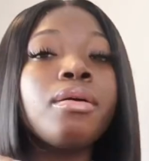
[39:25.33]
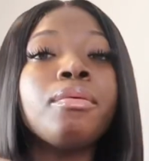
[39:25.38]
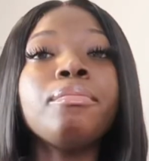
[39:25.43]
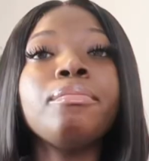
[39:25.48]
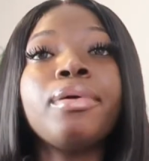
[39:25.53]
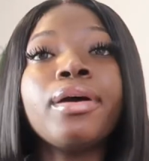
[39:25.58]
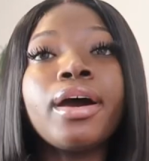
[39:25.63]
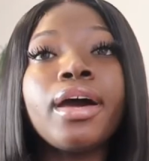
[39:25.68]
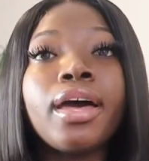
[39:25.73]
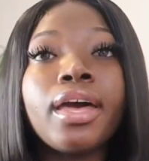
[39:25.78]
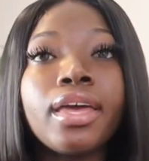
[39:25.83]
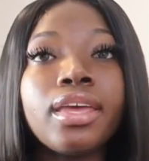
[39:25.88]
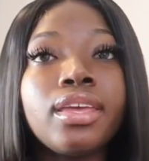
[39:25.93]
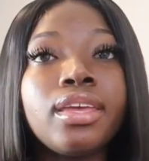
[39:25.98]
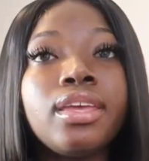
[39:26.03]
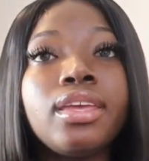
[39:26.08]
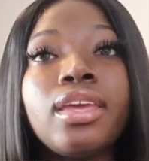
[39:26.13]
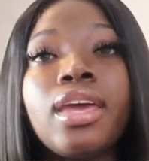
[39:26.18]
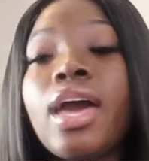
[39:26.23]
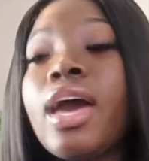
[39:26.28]
But
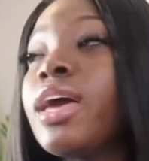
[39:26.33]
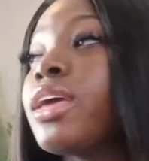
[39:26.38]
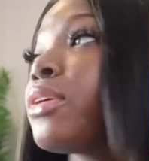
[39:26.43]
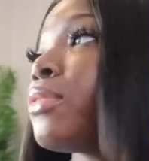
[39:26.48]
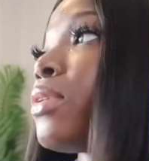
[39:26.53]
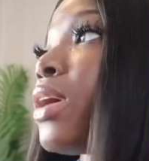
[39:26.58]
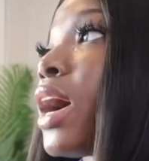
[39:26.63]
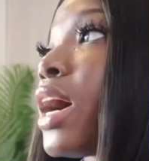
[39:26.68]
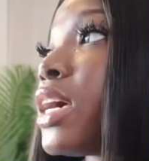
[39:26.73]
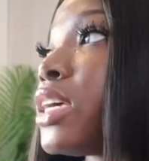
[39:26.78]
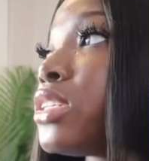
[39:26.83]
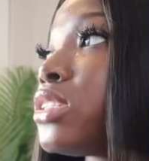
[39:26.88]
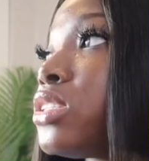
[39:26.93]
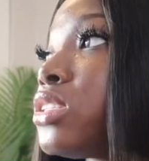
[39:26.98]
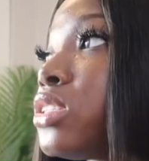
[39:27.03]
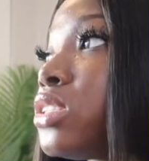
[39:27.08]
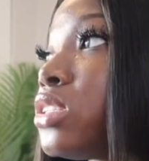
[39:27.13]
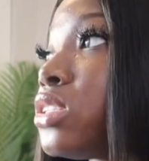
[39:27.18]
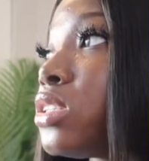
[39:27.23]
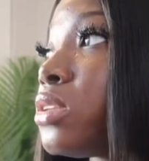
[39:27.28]
yeah, you
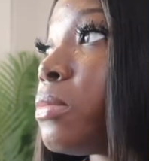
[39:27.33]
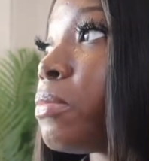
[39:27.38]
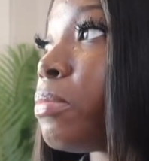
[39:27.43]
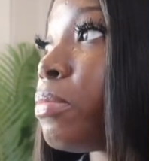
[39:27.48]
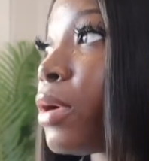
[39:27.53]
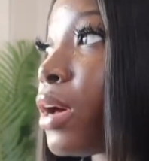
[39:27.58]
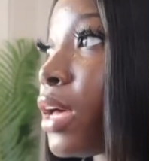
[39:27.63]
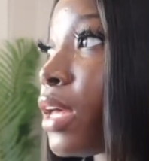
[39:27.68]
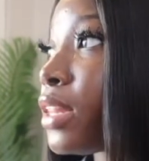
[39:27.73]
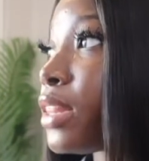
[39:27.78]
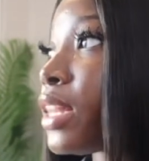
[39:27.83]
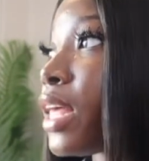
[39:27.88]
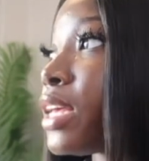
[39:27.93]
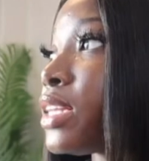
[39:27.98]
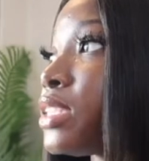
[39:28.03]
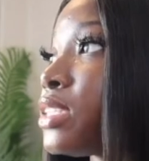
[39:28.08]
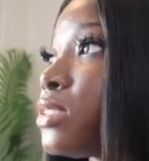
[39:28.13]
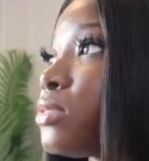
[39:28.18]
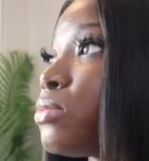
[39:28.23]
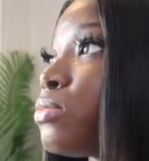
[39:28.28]
guys, but
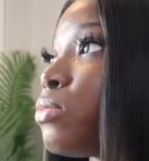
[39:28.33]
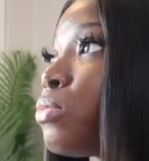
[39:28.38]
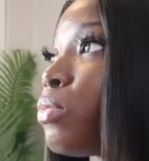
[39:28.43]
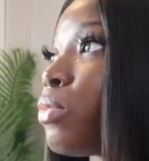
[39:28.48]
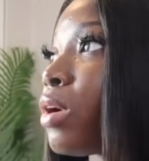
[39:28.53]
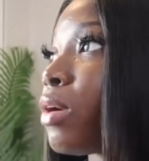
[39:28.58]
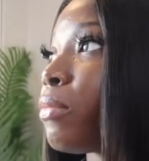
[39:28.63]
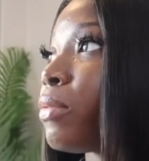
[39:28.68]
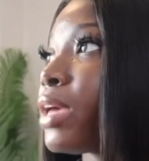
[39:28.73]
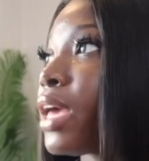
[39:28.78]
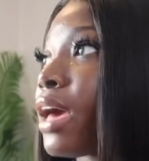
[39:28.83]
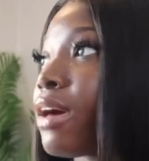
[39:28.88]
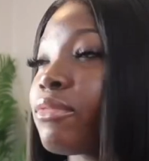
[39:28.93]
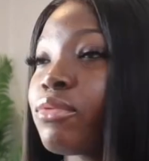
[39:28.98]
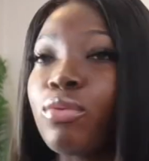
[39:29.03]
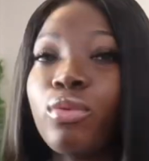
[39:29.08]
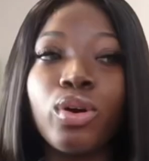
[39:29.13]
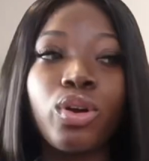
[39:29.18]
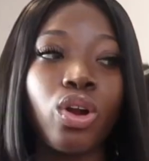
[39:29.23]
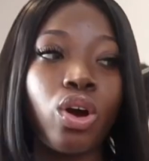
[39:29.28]
that's what we have
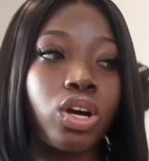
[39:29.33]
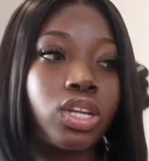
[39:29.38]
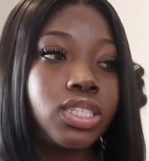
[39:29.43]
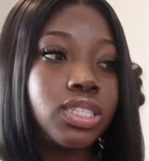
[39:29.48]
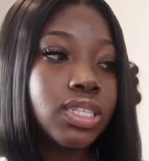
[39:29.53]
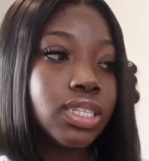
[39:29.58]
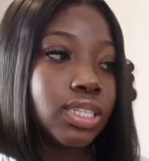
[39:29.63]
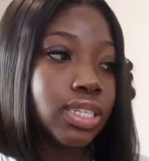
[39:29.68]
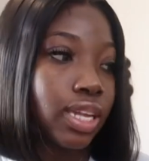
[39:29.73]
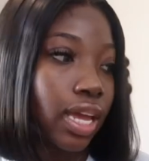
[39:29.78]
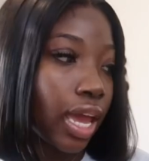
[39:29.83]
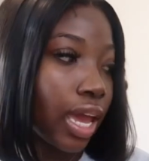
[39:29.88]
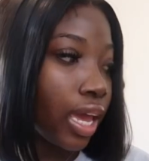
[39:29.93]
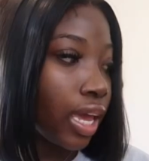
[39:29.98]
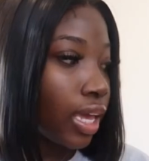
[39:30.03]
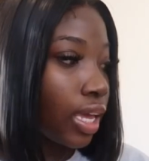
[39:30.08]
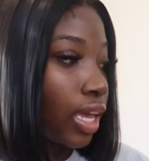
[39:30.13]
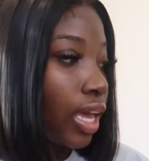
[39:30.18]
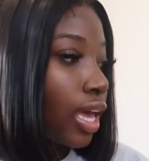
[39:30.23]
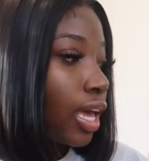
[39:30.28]
going on
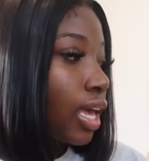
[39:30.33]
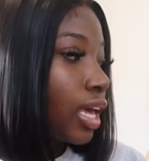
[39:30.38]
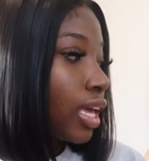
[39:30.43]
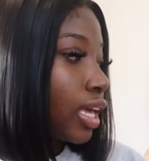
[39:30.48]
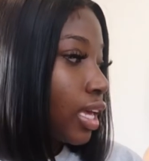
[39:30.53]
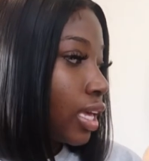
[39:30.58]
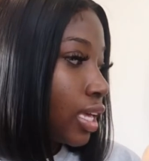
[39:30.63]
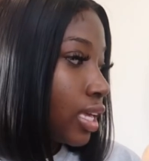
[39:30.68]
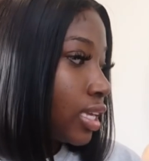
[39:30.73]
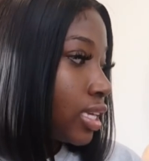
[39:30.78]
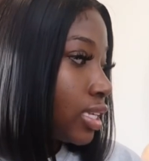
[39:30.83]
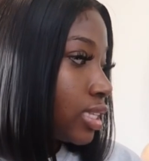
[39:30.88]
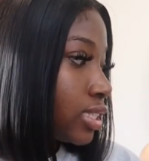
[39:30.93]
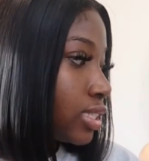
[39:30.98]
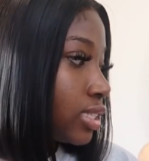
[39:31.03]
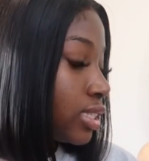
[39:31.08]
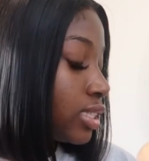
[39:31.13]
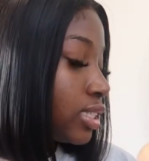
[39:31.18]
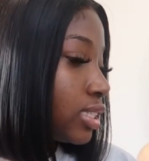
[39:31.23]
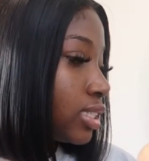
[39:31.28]
today.
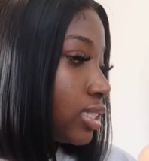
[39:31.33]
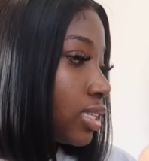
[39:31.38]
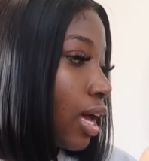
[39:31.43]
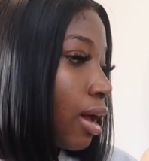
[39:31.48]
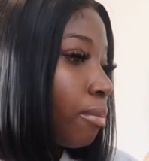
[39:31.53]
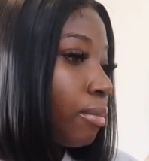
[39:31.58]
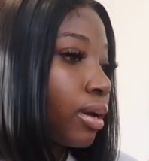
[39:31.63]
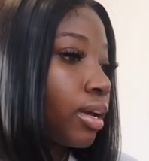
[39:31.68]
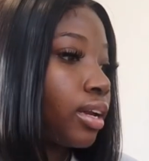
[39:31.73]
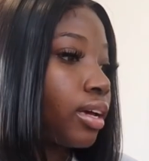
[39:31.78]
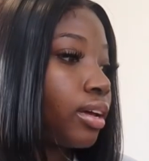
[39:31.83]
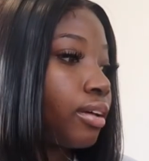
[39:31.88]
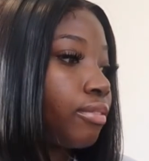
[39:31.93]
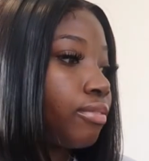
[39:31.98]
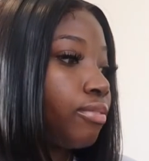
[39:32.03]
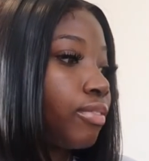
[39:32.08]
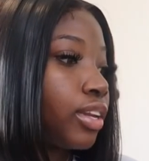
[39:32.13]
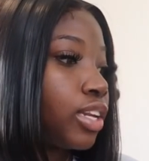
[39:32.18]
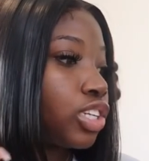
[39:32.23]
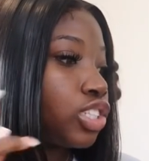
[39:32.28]
Is I'm gonna
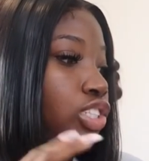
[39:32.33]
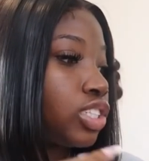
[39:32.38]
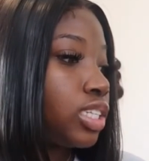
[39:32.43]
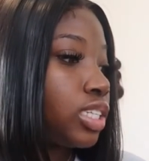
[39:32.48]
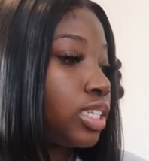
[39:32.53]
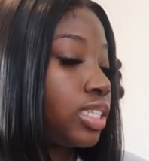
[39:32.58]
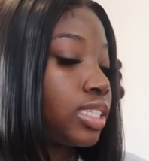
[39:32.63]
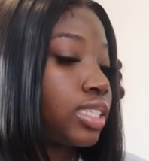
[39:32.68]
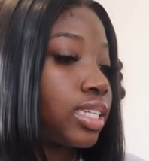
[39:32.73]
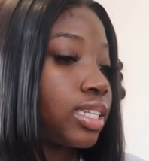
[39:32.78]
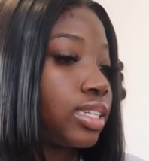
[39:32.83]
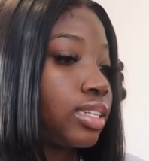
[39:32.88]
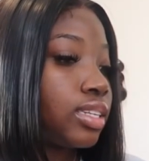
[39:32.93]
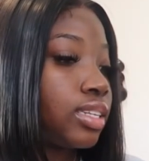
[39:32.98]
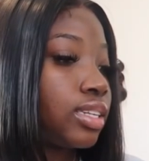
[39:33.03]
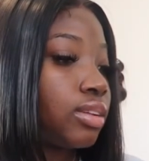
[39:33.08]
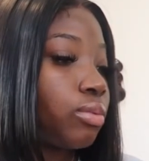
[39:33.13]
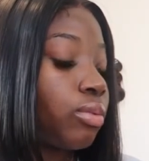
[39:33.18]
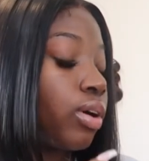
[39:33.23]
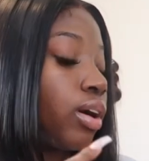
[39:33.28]
finish this
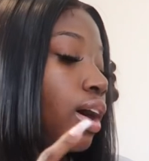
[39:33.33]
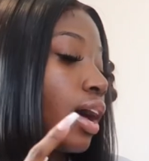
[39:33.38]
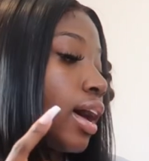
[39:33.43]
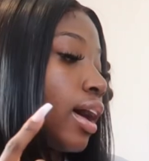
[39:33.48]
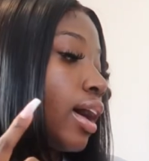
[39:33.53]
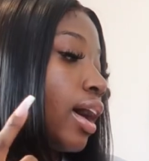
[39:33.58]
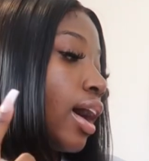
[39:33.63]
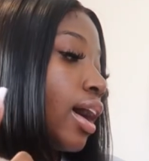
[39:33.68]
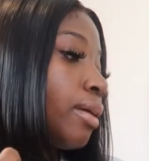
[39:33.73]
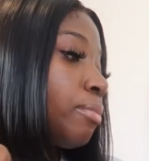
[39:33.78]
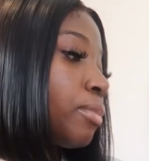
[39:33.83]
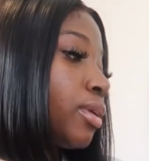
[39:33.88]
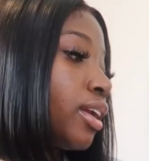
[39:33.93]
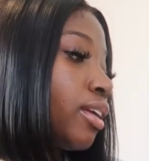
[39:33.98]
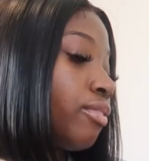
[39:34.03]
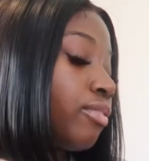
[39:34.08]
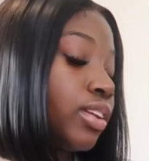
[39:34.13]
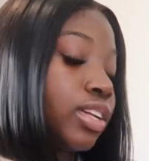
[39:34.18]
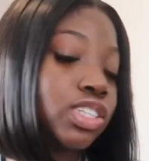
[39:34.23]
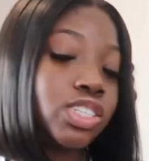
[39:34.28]

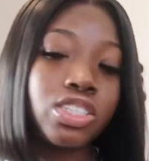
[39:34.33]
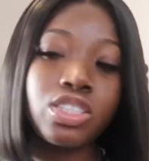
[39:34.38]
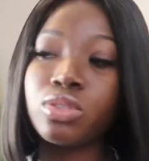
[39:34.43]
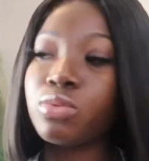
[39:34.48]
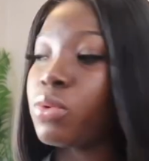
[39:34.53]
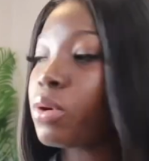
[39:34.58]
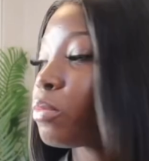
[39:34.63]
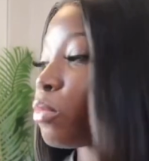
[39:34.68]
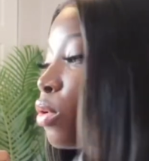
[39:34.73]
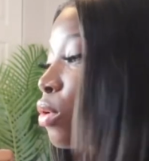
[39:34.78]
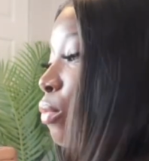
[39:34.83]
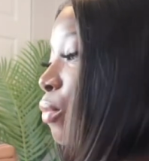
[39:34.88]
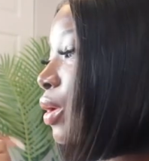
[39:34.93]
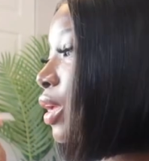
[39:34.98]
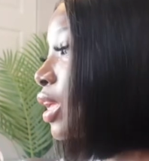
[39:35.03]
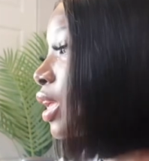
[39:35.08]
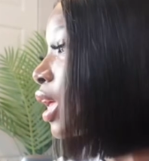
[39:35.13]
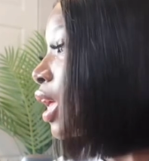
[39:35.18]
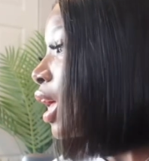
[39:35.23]
one more wig,